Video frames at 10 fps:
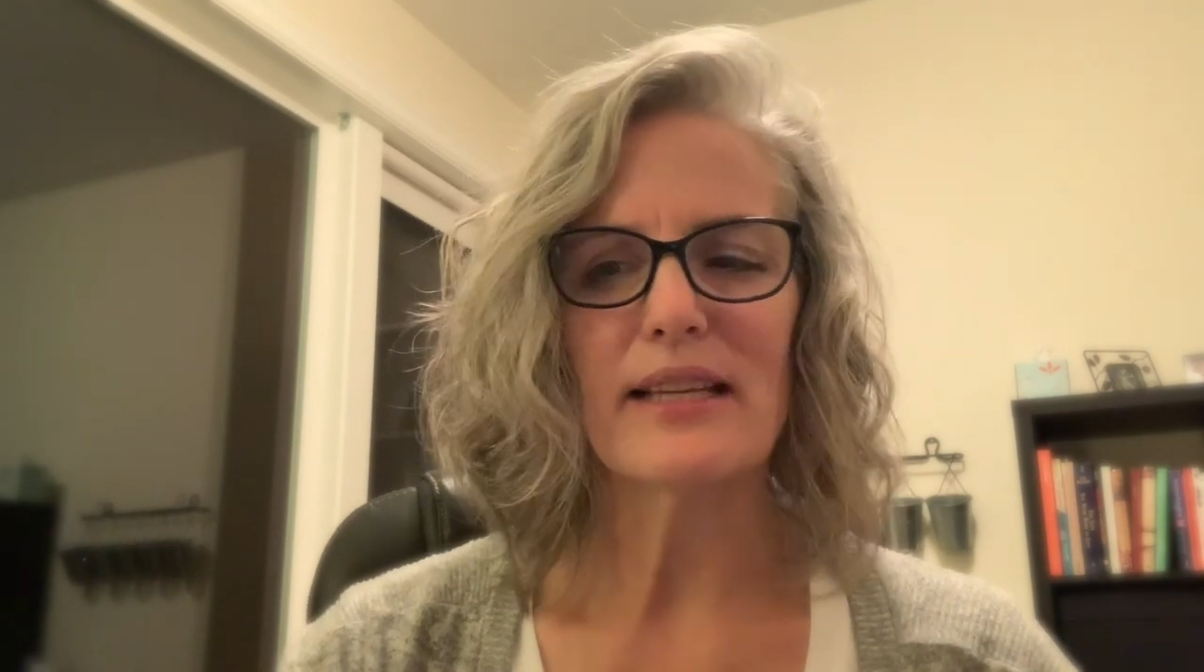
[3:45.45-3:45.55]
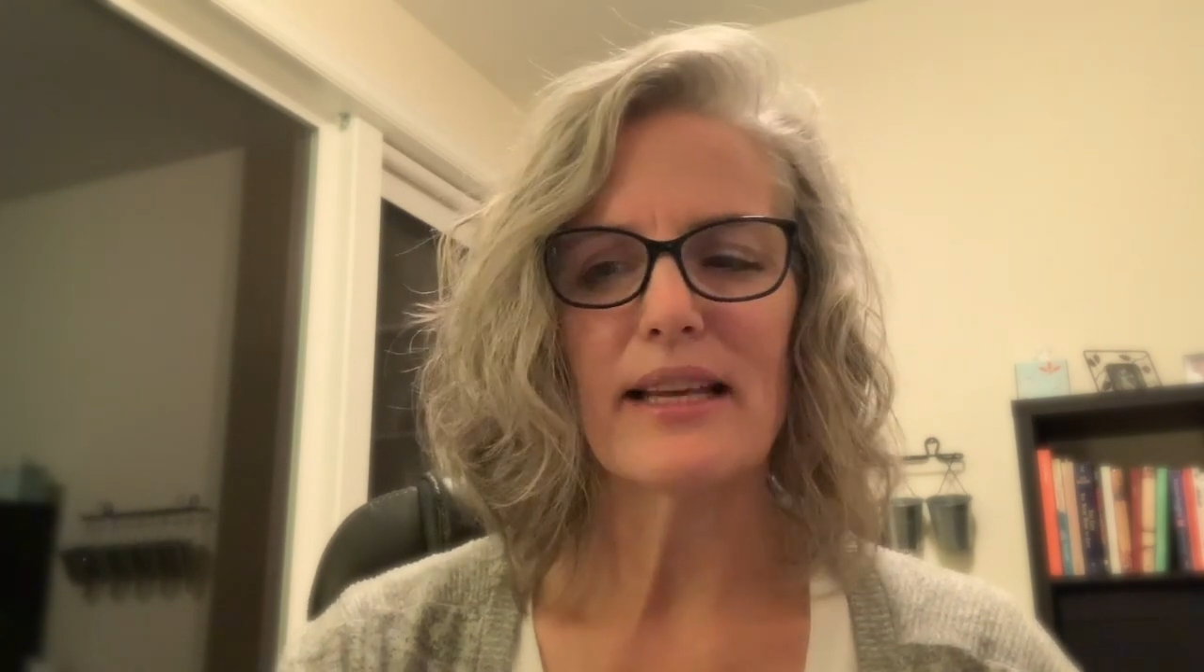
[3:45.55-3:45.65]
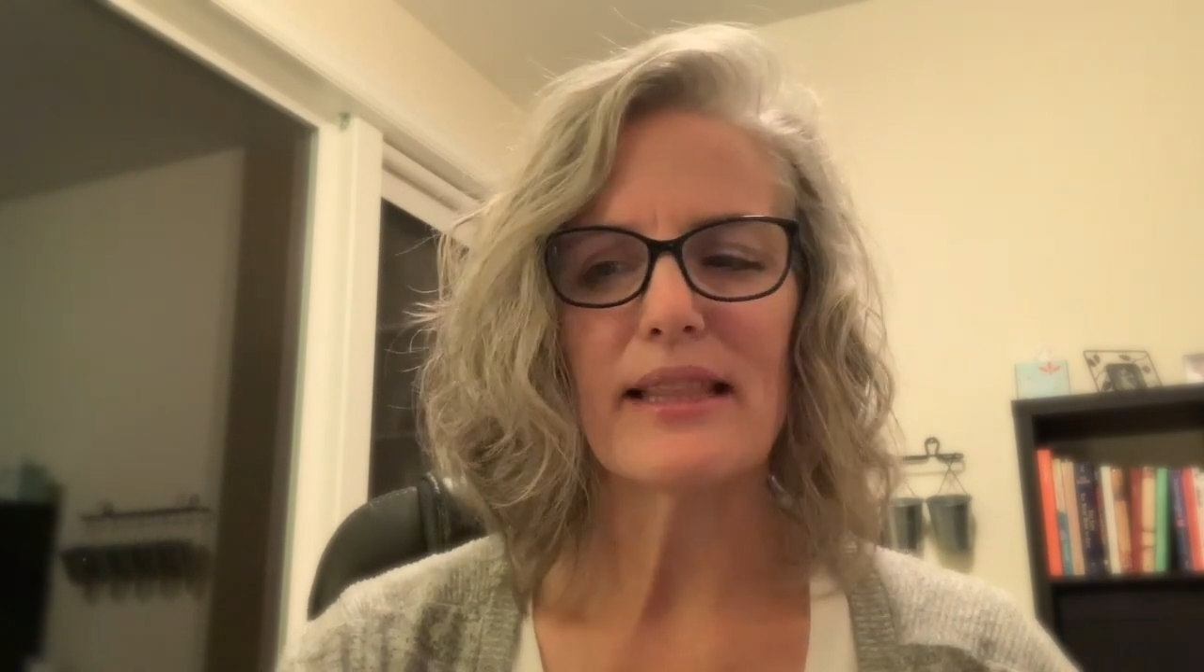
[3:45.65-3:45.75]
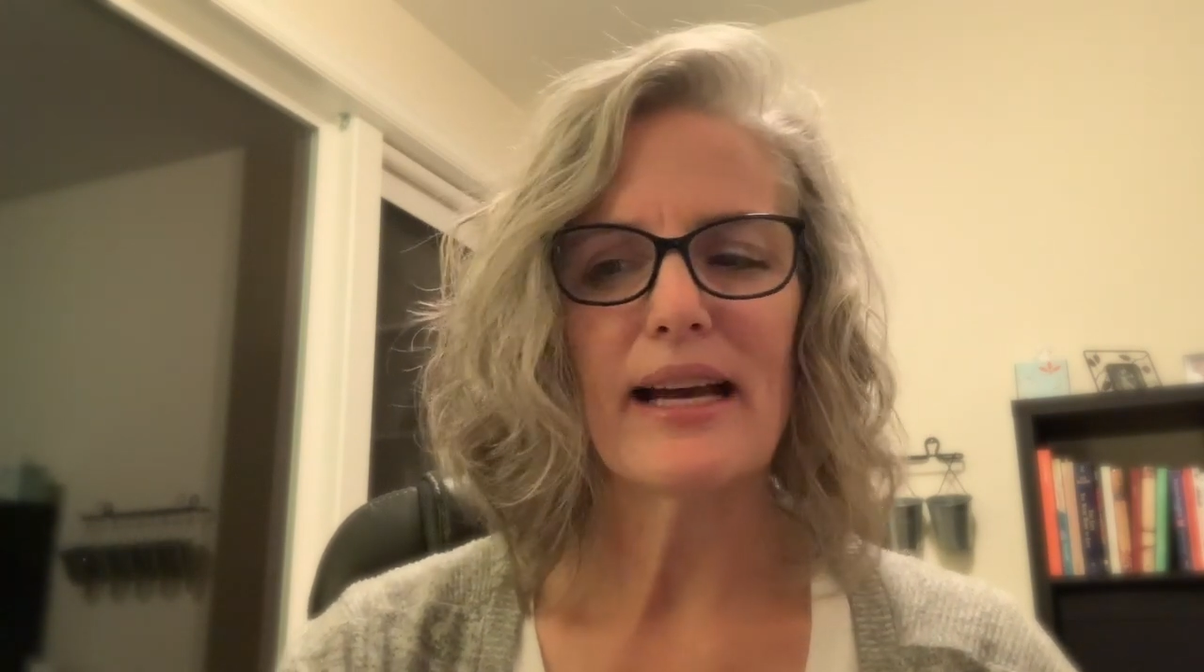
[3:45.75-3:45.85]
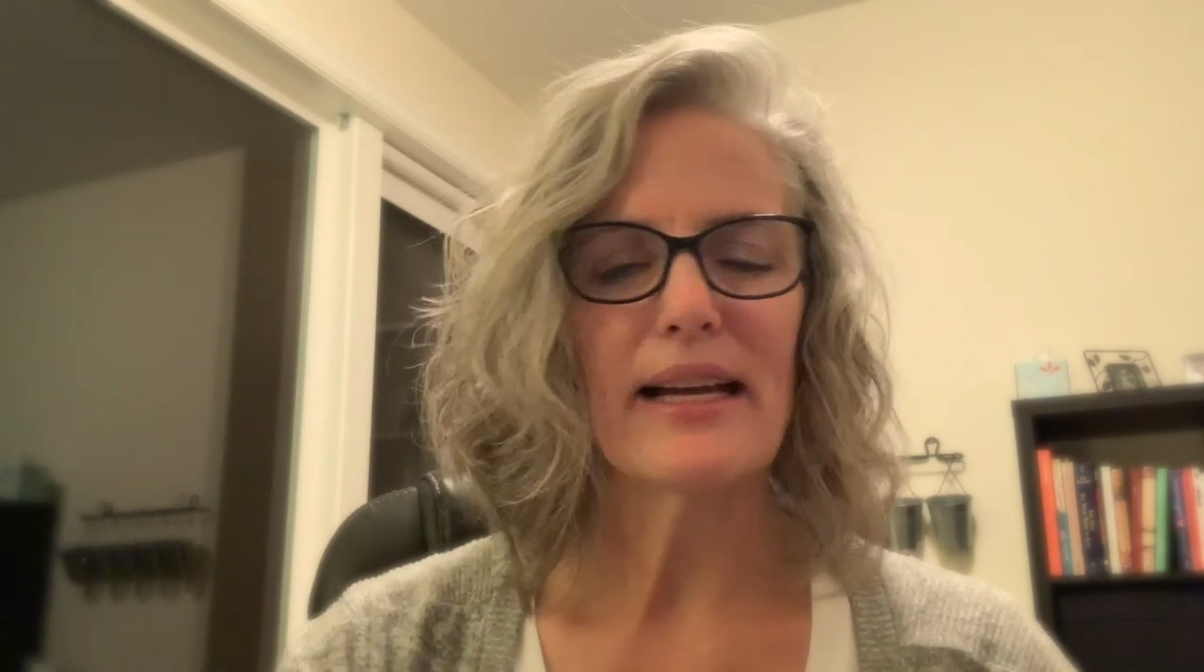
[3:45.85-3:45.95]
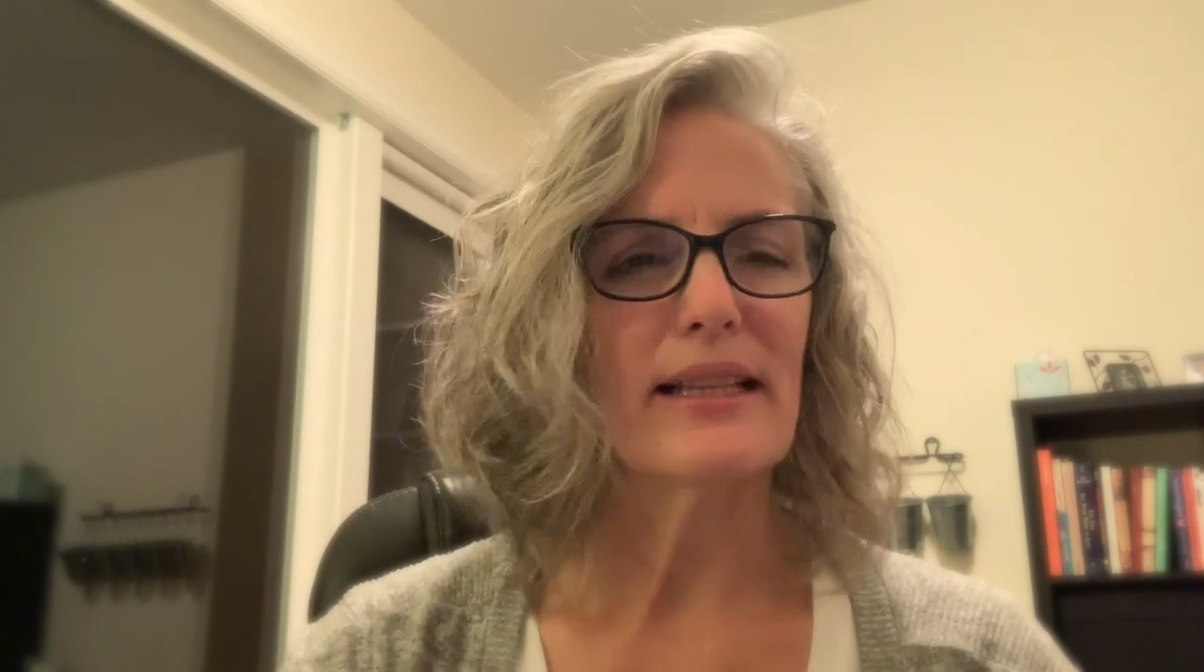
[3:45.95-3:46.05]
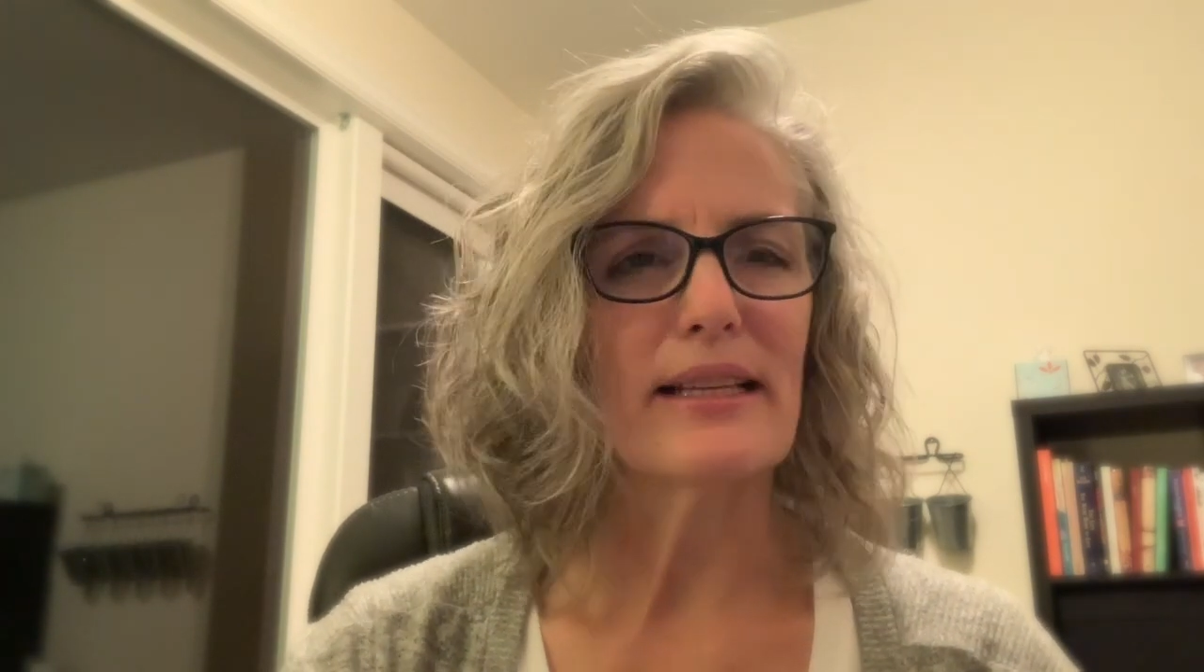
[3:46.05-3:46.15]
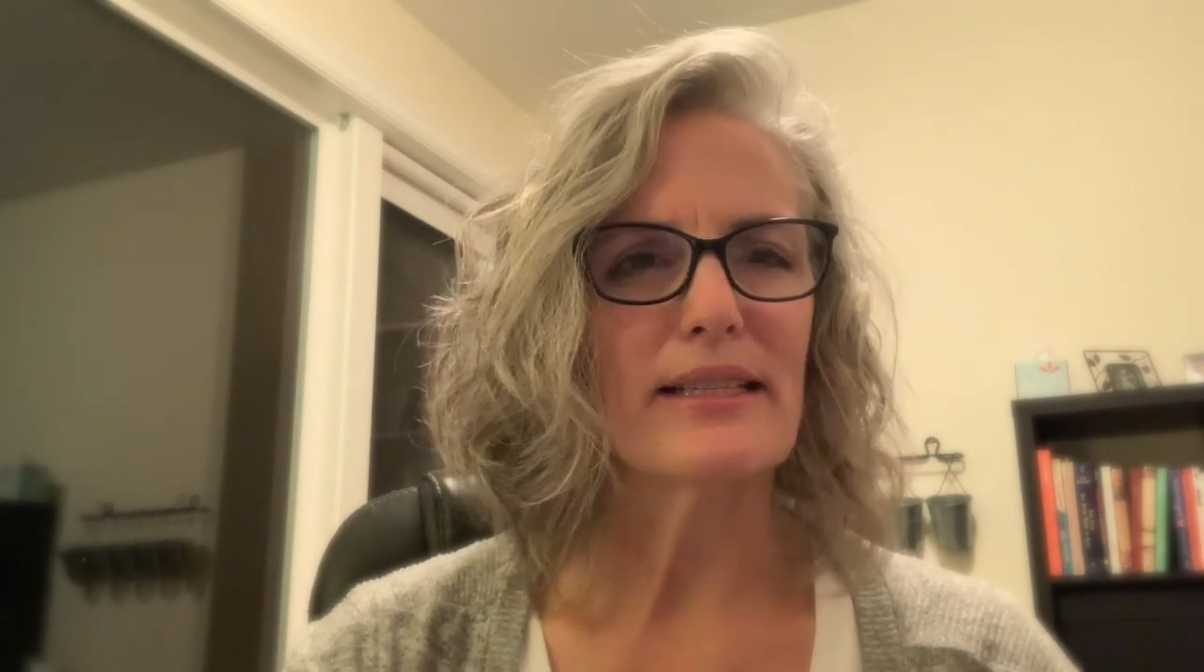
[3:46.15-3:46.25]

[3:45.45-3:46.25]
like that in the